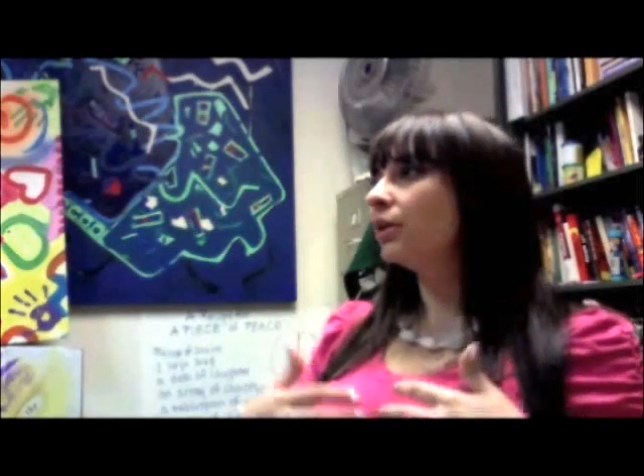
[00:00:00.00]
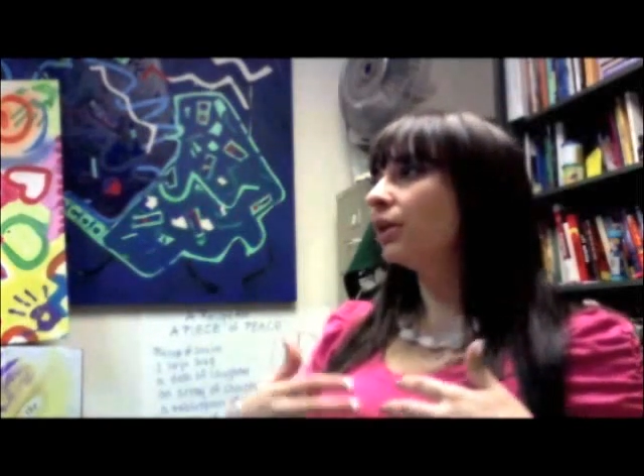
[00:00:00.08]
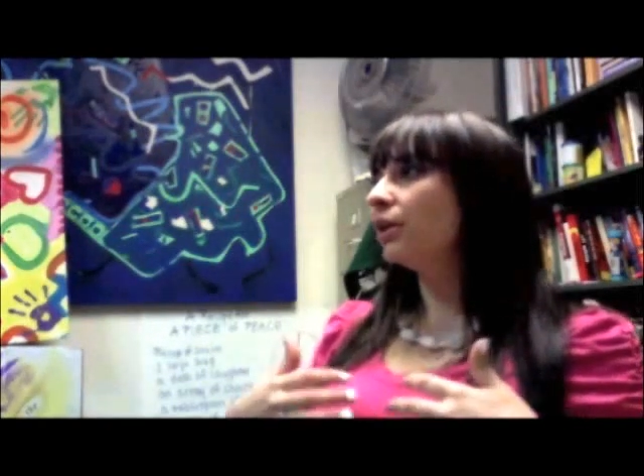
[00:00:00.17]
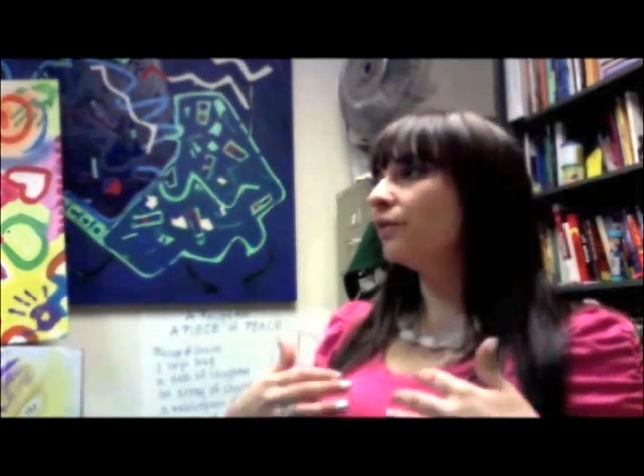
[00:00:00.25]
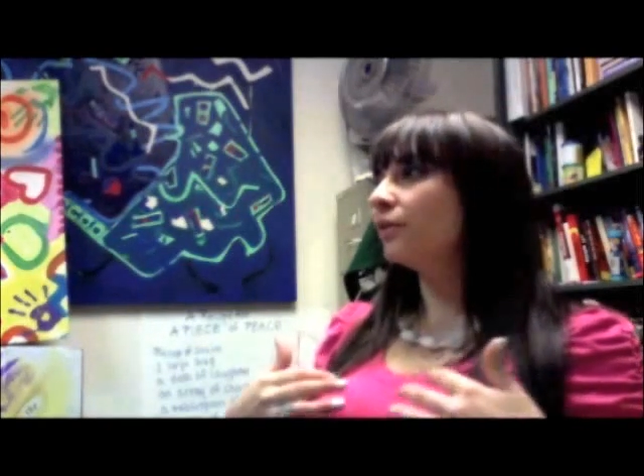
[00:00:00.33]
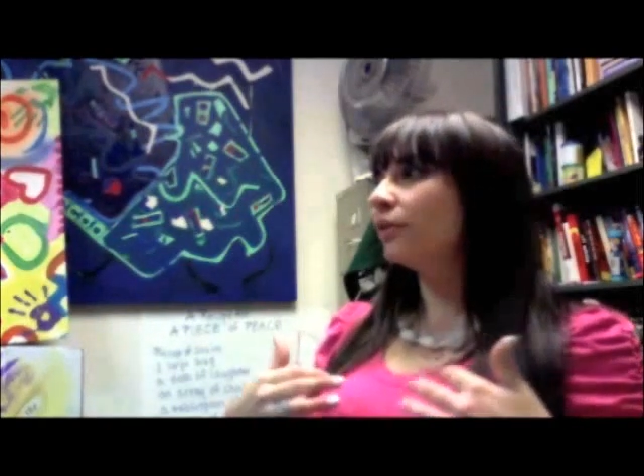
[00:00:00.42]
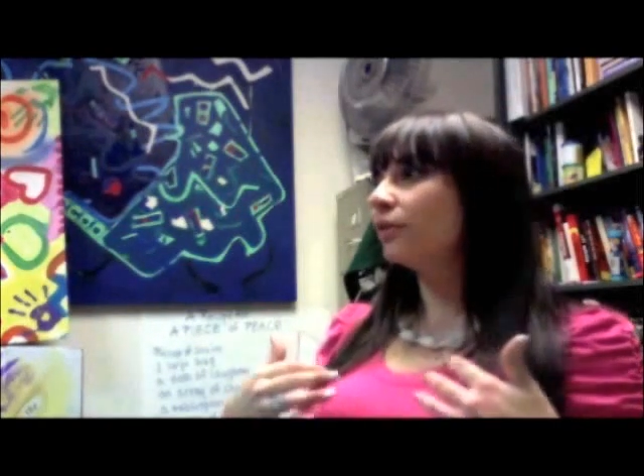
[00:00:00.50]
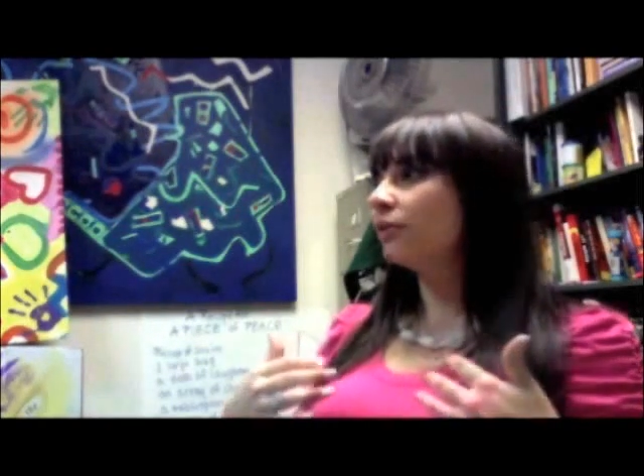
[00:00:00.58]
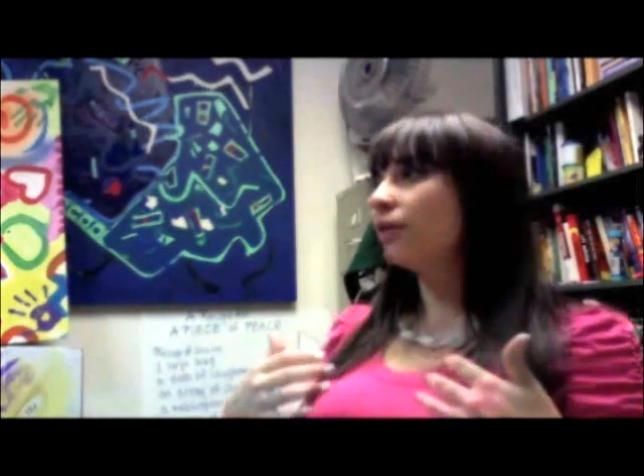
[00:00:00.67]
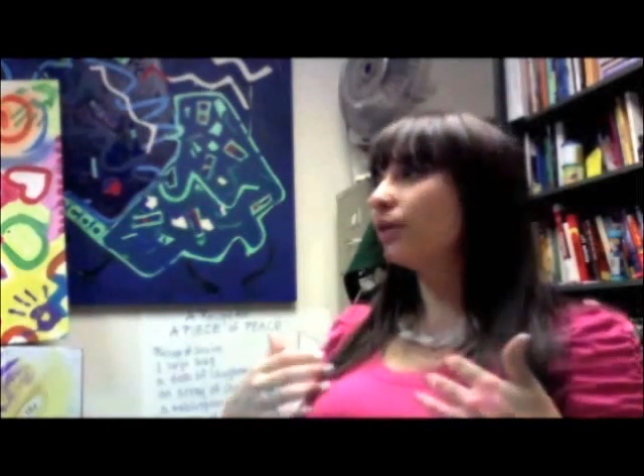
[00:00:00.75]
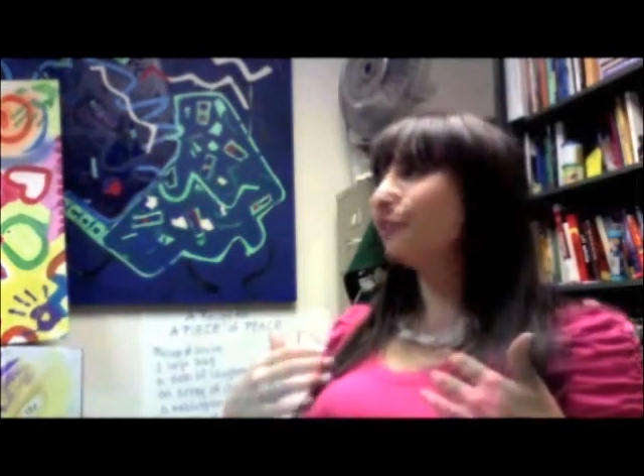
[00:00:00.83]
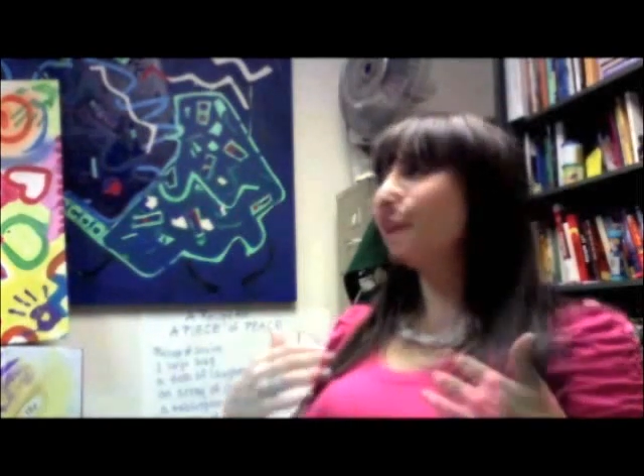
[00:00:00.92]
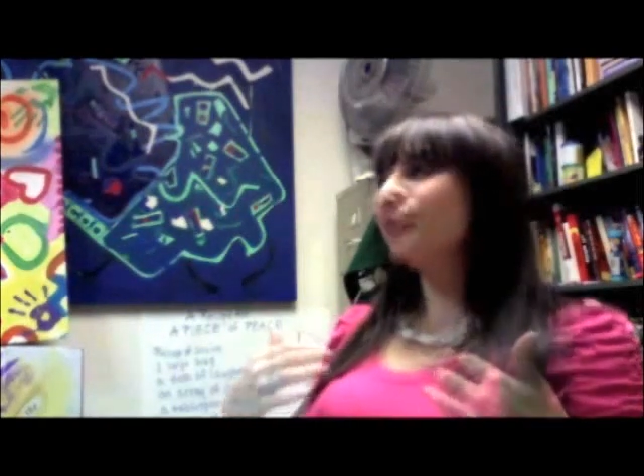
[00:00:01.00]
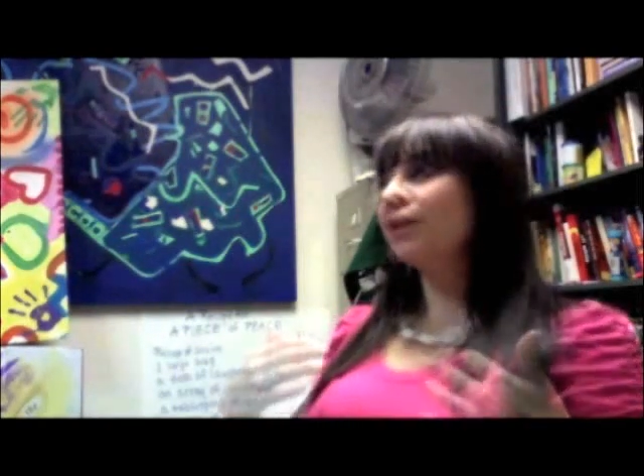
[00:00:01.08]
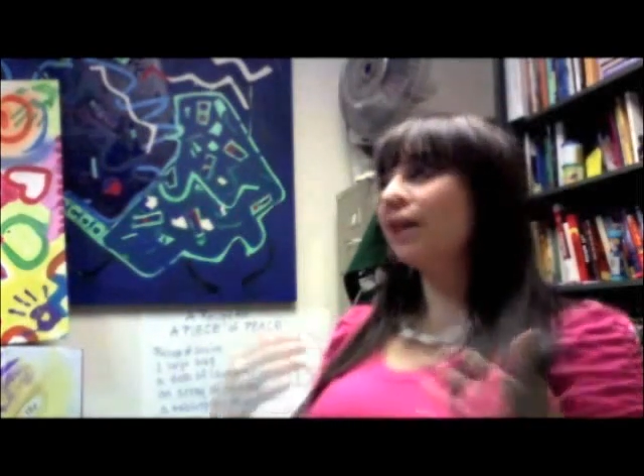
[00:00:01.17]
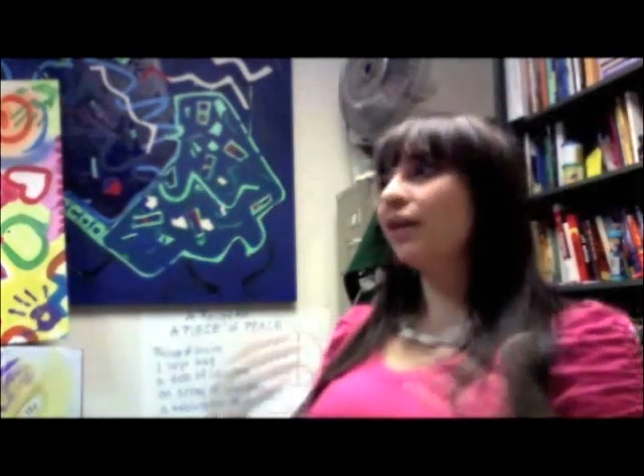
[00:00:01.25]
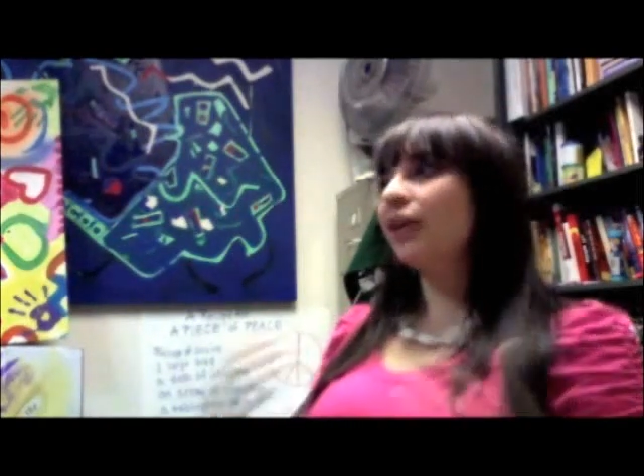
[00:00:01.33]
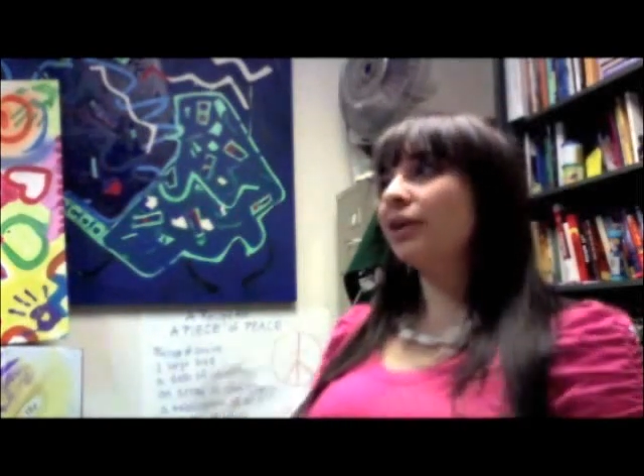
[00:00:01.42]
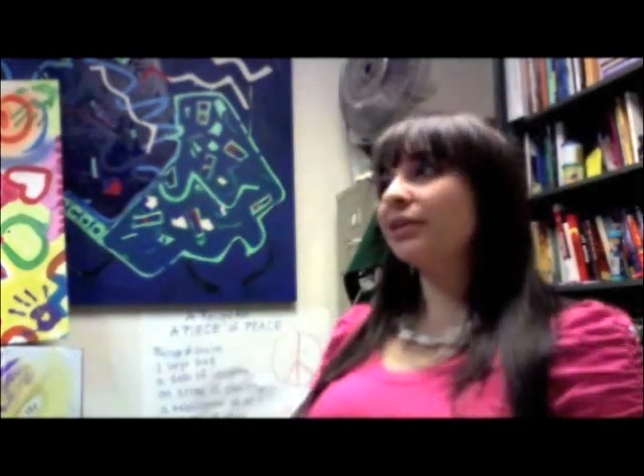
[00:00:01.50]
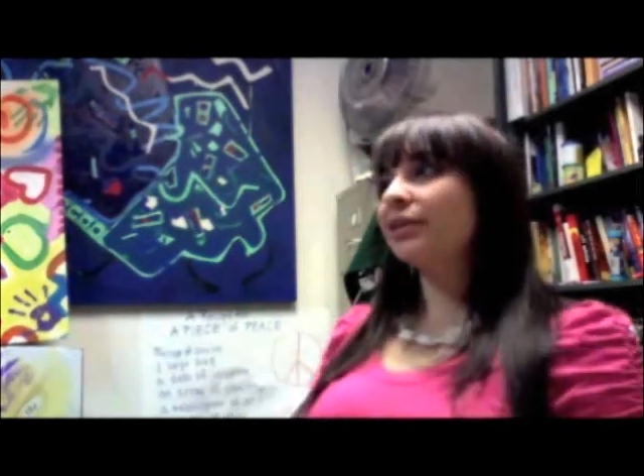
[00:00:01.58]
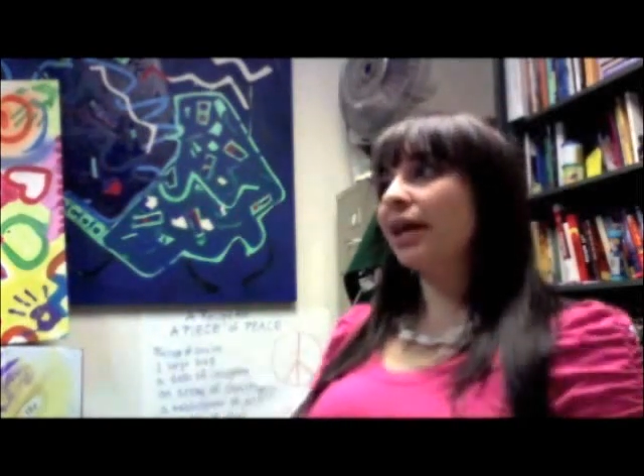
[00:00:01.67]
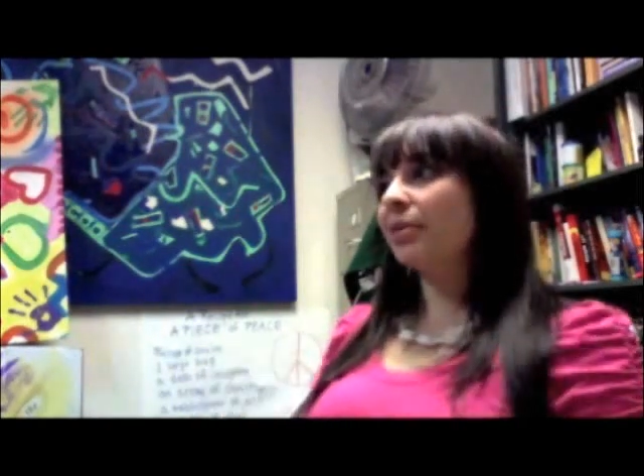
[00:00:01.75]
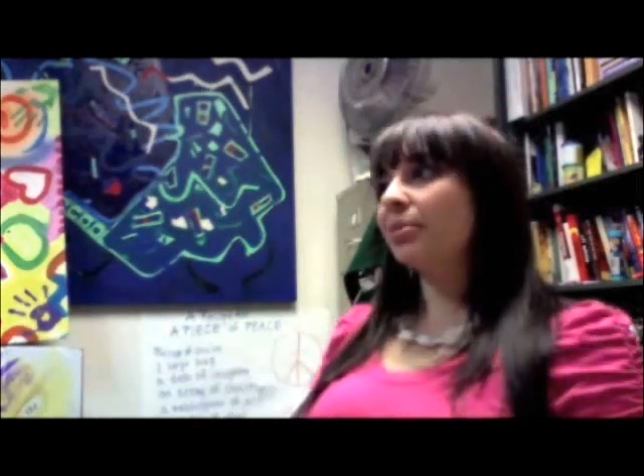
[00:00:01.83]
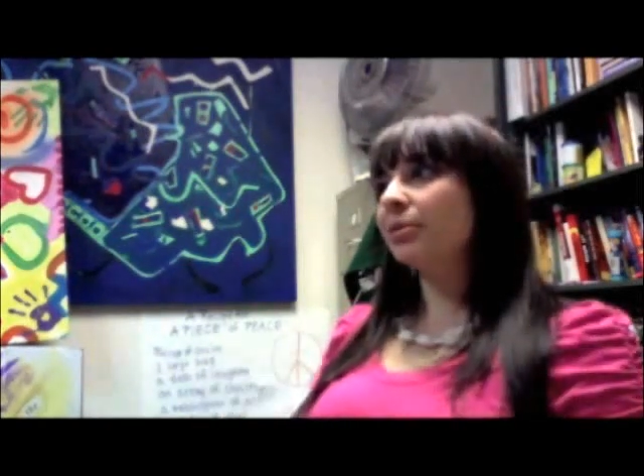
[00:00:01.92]
Even the arts allow that to
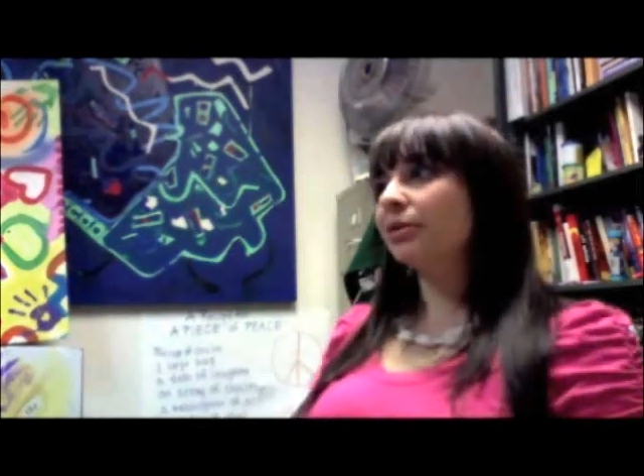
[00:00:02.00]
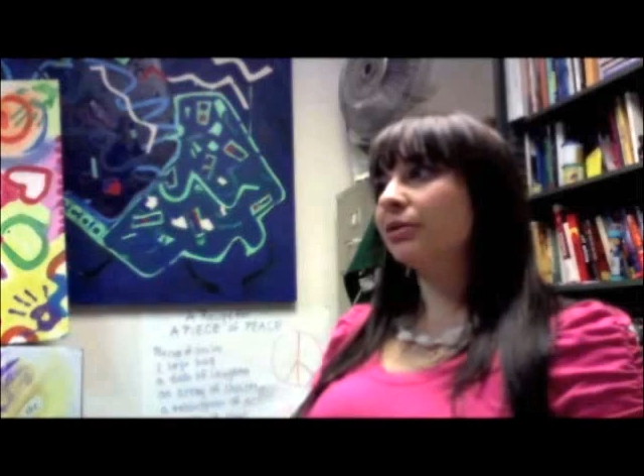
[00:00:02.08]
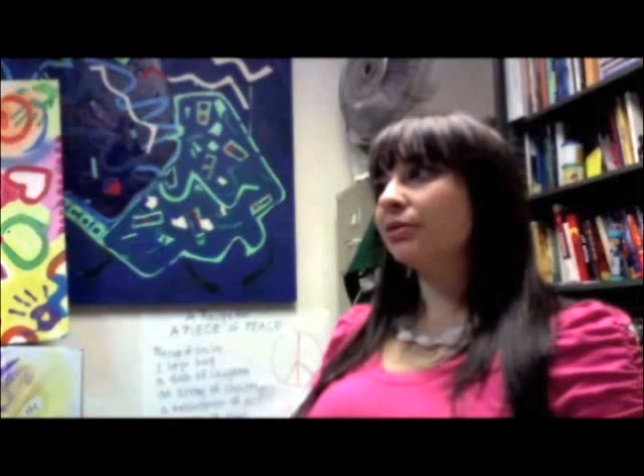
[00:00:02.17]
happen.